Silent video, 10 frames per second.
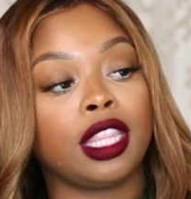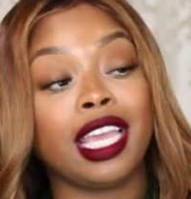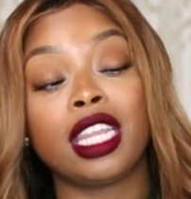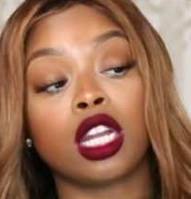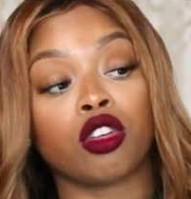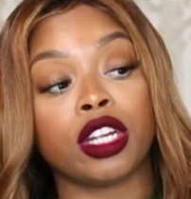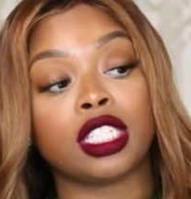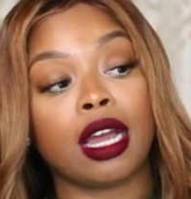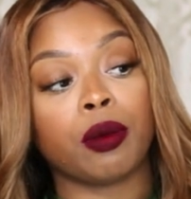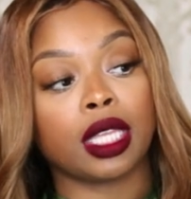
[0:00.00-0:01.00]
They did a
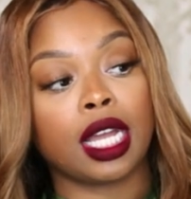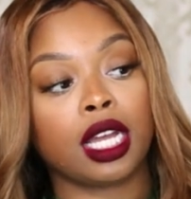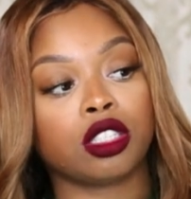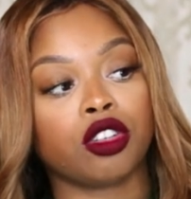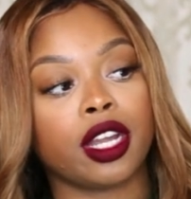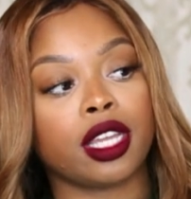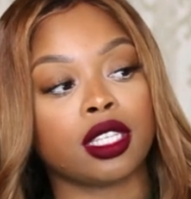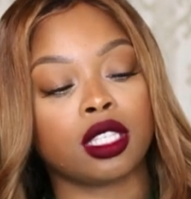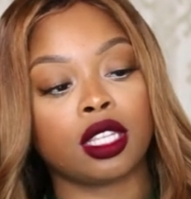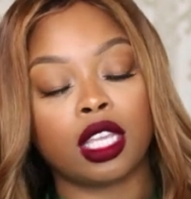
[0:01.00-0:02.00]
great job with the
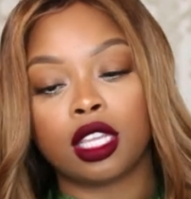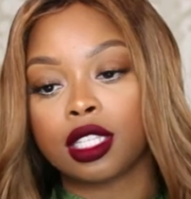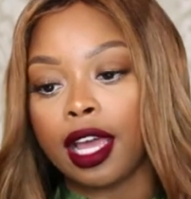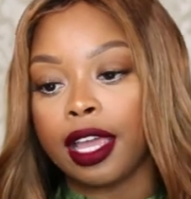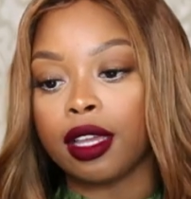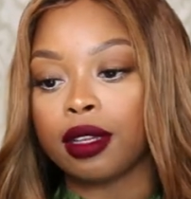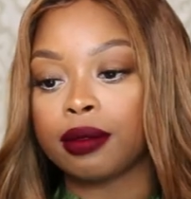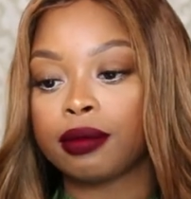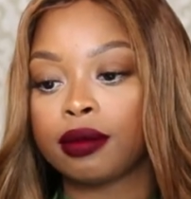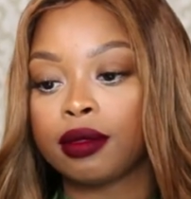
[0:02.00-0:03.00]
contrast. It's like,
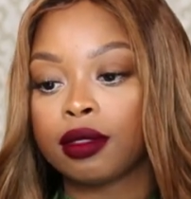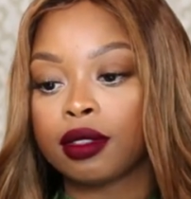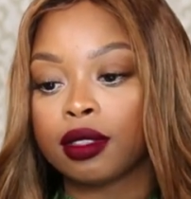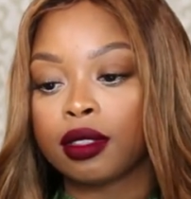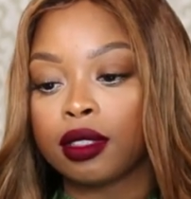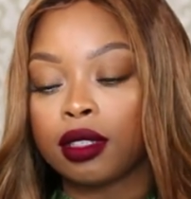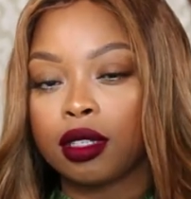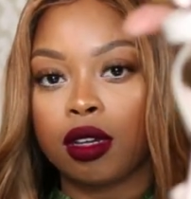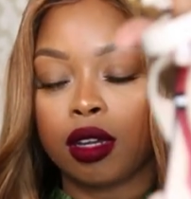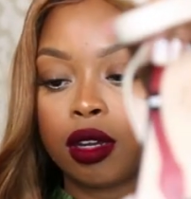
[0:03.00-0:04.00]

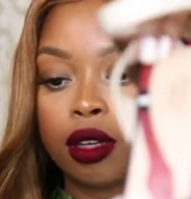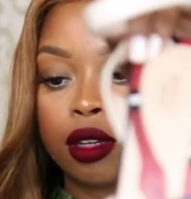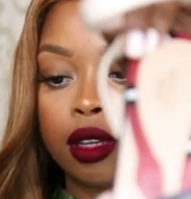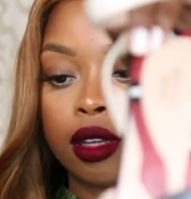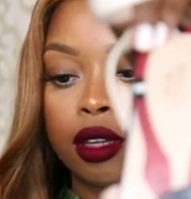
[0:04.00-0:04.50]
hold on.